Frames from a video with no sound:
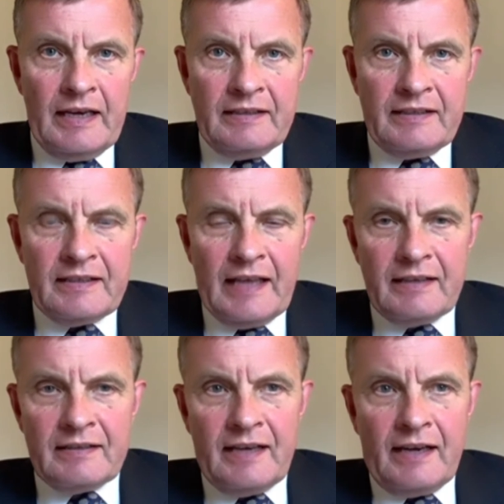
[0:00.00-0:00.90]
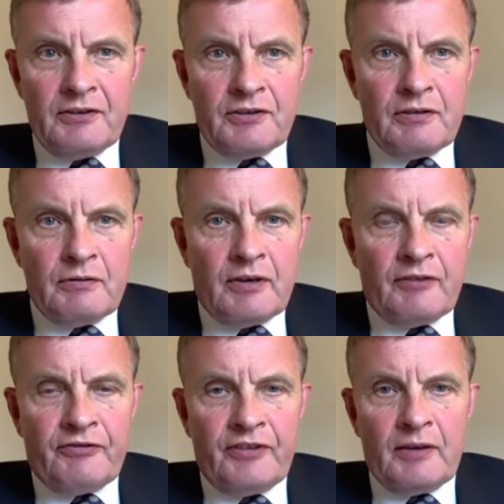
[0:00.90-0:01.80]
Does that tend to
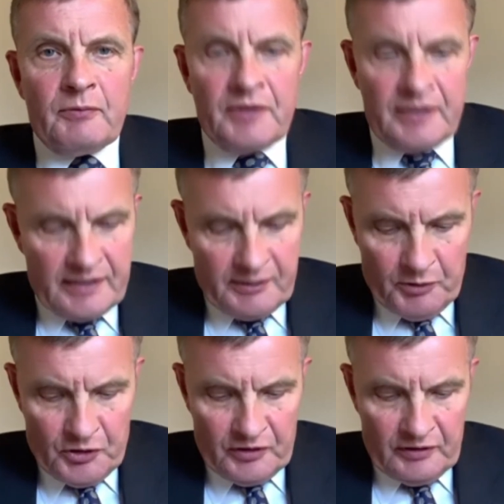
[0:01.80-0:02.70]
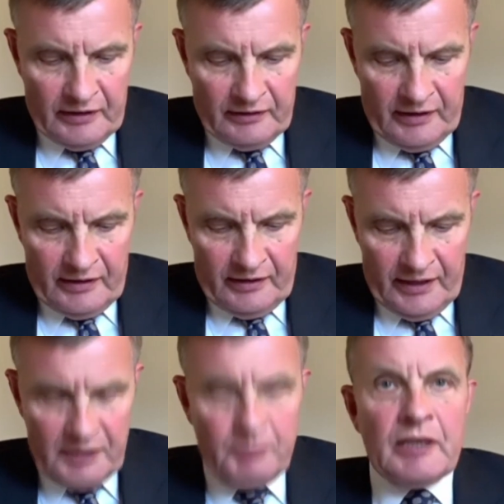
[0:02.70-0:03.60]
confirm the suspicion that there
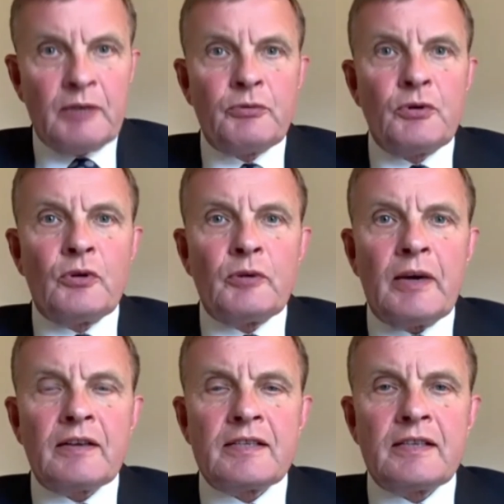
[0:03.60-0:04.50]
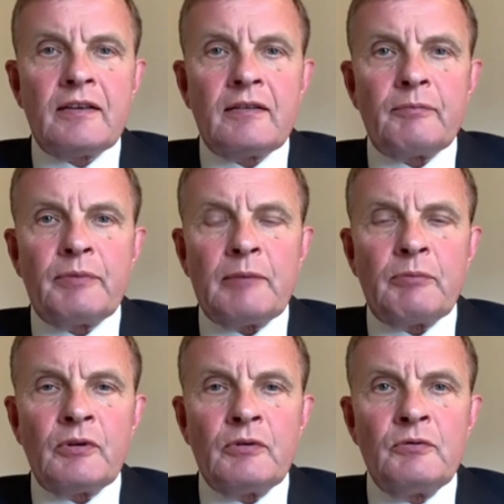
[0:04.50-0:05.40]
has been abroad among certain
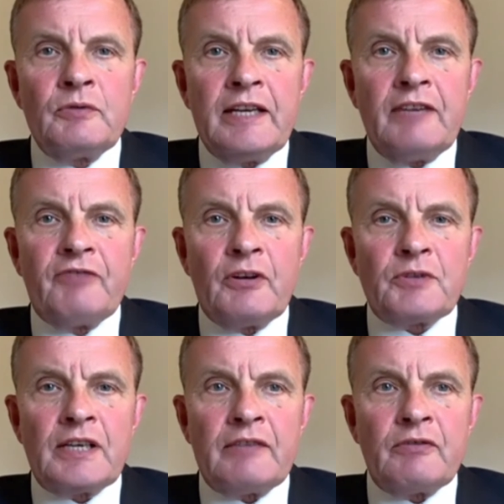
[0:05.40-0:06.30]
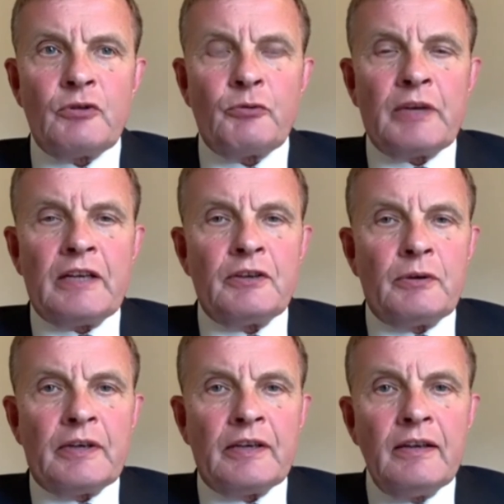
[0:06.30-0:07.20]
people who did vote to leave the European
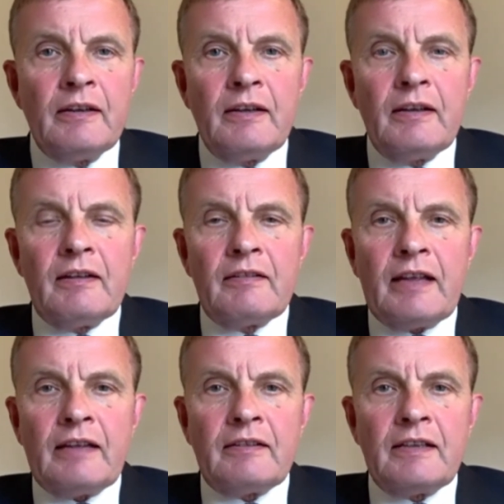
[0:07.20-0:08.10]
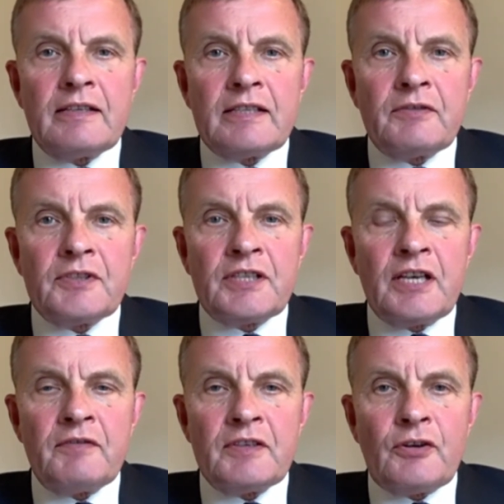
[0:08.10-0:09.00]
Union, that the civil
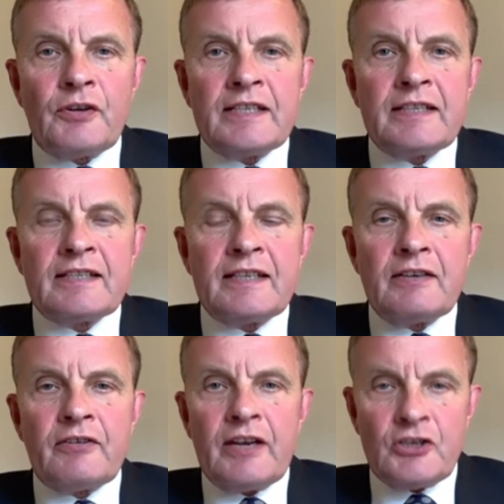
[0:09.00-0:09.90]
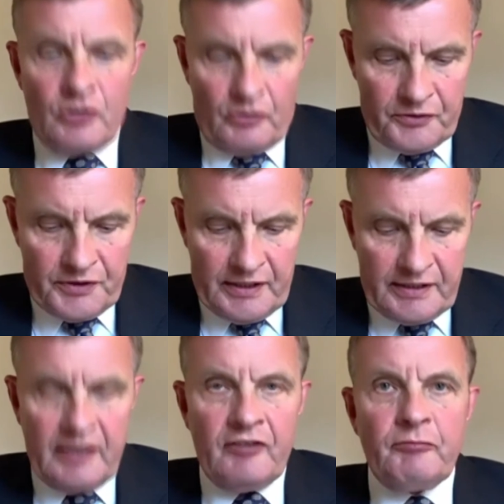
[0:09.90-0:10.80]
service, or at least the senior echelons, are
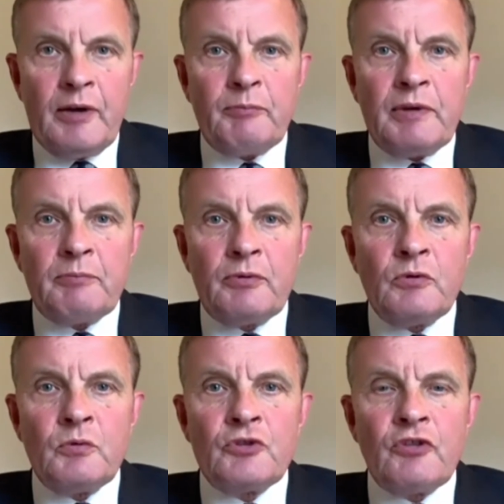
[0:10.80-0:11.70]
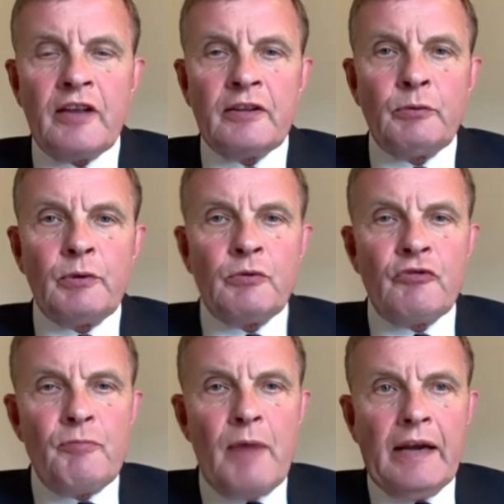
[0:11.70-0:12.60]
staffed by people who would rather we were
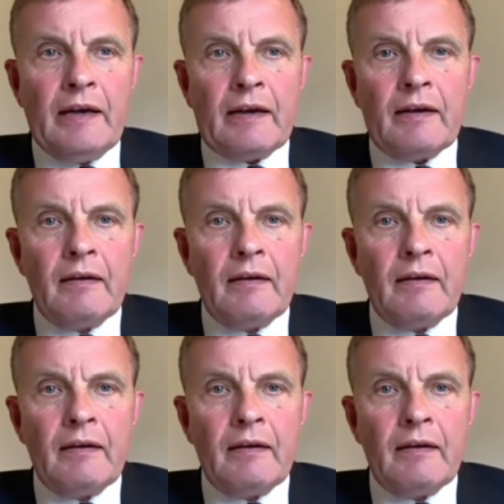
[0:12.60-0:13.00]
remaining?